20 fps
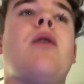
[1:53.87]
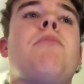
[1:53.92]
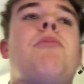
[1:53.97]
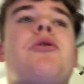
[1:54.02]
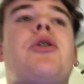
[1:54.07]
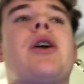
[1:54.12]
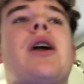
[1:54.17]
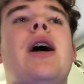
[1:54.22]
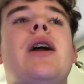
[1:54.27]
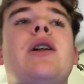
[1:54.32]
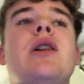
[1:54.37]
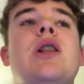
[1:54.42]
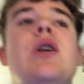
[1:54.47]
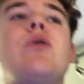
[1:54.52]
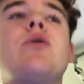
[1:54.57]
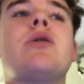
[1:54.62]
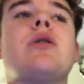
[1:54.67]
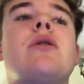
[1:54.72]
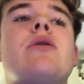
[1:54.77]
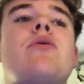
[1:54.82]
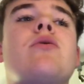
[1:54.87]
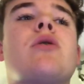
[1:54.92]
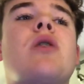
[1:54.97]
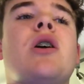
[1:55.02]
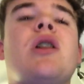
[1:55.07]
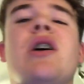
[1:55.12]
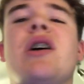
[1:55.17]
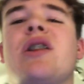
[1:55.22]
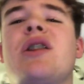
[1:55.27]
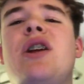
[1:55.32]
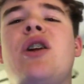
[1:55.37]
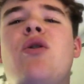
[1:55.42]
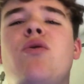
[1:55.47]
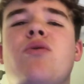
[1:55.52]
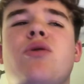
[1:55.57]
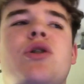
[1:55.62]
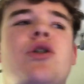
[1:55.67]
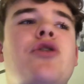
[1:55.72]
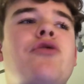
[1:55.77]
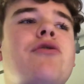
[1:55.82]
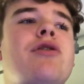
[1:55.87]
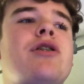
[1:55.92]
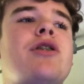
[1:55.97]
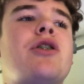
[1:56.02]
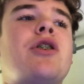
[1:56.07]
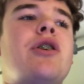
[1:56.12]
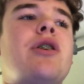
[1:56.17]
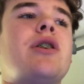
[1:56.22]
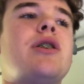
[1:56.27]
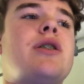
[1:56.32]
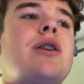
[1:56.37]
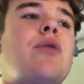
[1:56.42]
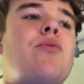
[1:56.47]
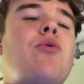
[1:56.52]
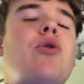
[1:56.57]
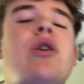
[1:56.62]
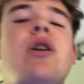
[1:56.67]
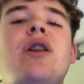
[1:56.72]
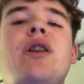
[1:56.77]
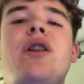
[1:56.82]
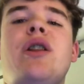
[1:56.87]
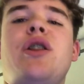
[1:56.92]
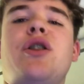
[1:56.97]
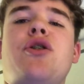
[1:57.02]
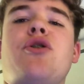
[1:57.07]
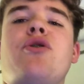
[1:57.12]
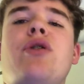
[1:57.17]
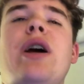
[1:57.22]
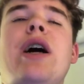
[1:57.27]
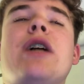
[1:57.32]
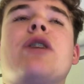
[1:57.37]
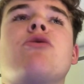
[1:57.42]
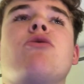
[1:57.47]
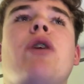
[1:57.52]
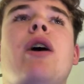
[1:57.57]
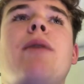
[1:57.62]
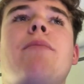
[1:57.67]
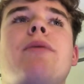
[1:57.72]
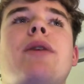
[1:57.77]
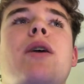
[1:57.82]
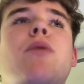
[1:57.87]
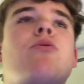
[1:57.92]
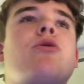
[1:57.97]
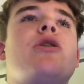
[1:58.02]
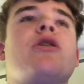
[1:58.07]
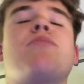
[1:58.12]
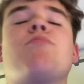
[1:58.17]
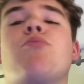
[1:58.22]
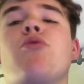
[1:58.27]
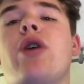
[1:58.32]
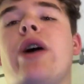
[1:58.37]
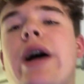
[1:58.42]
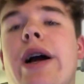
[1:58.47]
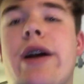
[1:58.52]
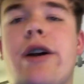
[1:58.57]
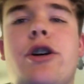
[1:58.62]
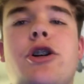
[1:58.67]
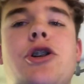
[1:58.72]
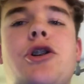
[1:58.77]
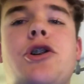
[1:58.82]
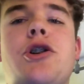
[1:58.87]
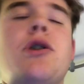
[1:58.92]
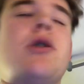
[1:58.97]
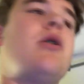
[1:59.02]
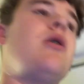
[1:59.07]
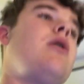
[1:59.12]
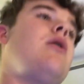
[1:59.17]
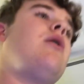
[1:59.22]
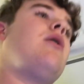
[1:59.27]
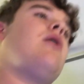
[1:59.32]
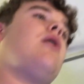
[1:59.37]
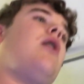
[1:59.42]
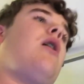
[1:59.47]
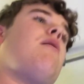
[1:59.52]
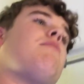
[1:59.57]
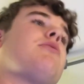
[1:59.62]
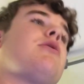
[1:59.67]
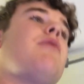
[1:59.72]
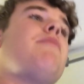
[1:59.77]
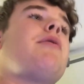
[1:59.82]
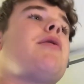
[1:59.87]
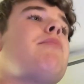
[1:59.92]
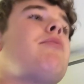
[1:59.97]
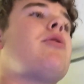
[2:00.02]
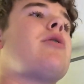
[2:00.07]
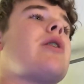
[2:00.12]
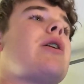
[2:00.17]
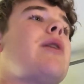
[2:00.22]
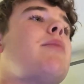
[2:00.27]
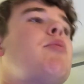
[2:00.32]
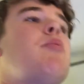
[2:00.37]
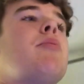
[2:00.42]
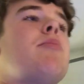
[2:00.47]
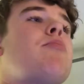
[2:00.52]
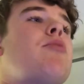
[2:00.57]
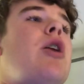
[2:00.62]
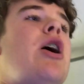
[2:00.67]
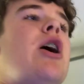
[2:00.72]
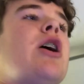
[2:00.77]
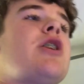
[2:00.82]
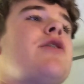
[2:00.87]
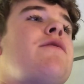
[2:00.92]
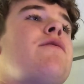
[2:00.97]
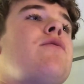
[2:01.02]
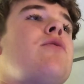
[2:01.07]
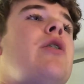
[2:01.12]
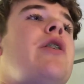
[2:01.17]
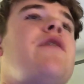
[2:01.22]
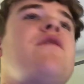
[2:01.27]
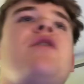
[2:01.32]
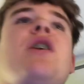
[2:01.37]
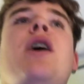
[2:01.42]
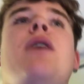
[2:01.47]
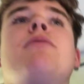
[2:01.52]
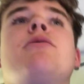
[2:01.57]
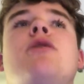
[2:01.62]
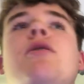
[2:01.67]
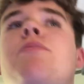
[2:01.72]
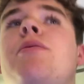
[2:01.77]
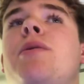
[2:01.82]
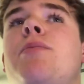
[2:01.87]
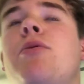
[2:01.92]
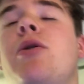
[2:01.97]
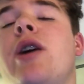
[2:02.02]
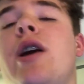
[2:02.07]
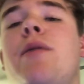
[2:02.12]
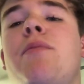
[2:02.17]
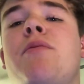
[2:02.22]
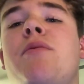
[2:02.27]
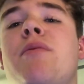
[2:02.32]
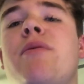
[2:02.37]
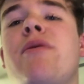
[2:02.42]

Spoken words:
but they kind of lose a little, like, they don't do as good as they would in their natural habitat, which is brackish. Some people can keep them in brackish for a lifetime. Some people keep them